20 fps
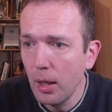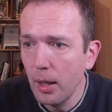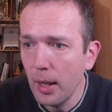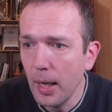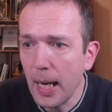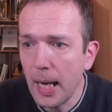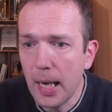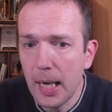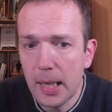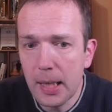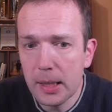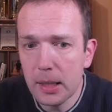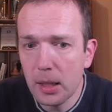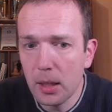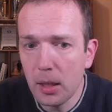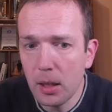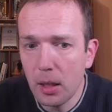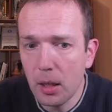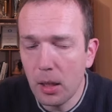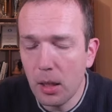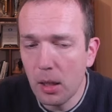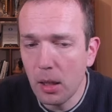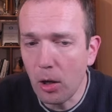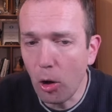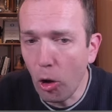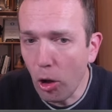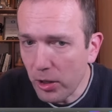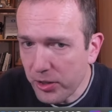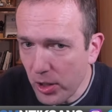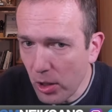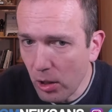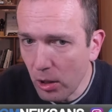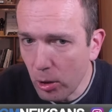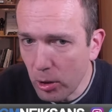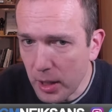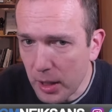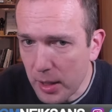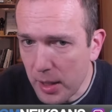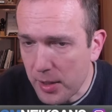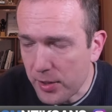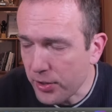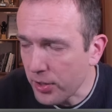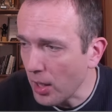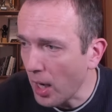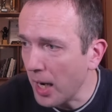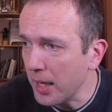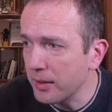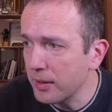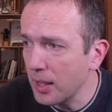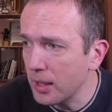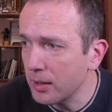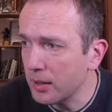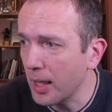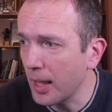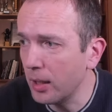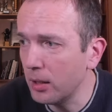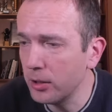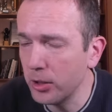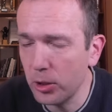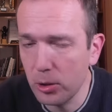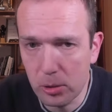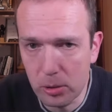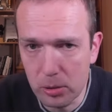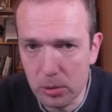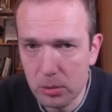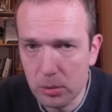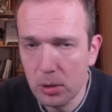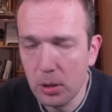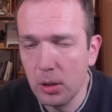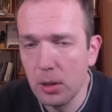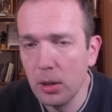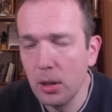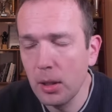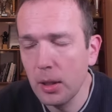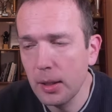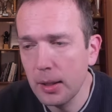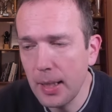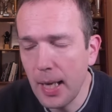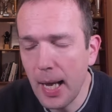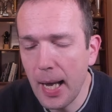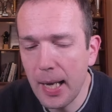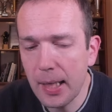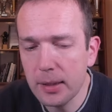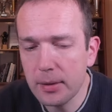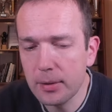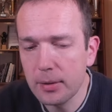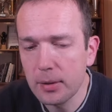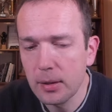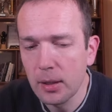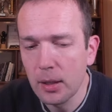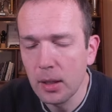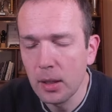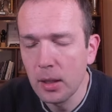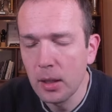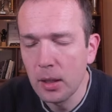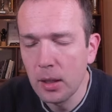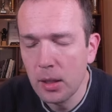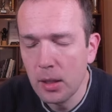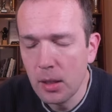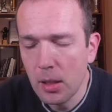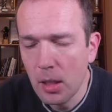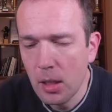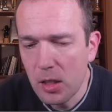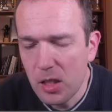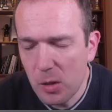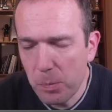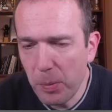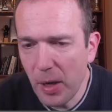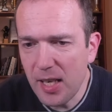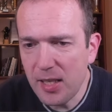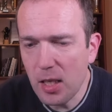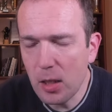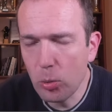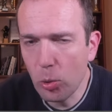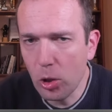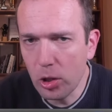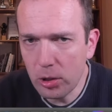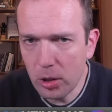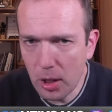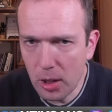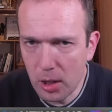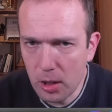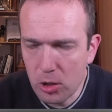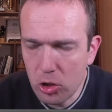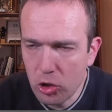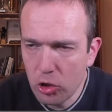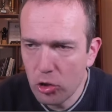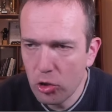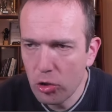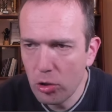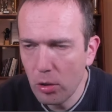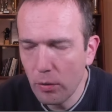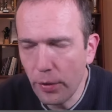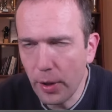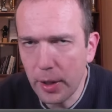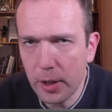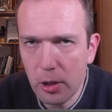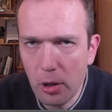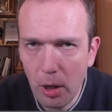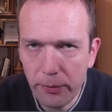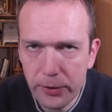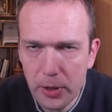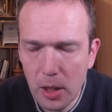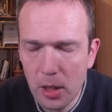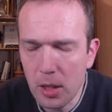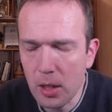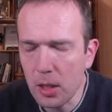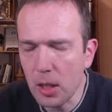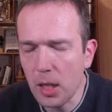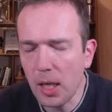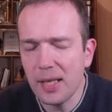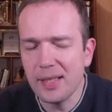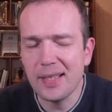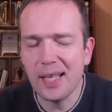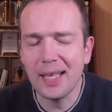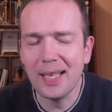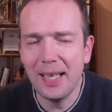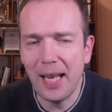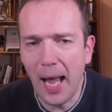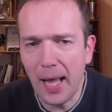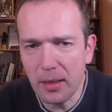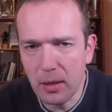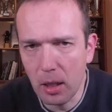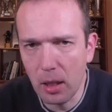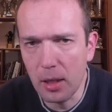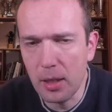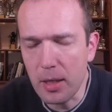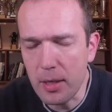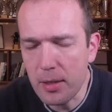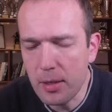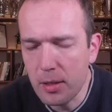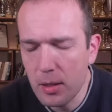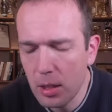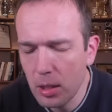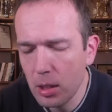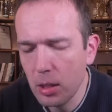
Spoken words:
And also, look at this. I did tell you that space advantage very often is the catalyst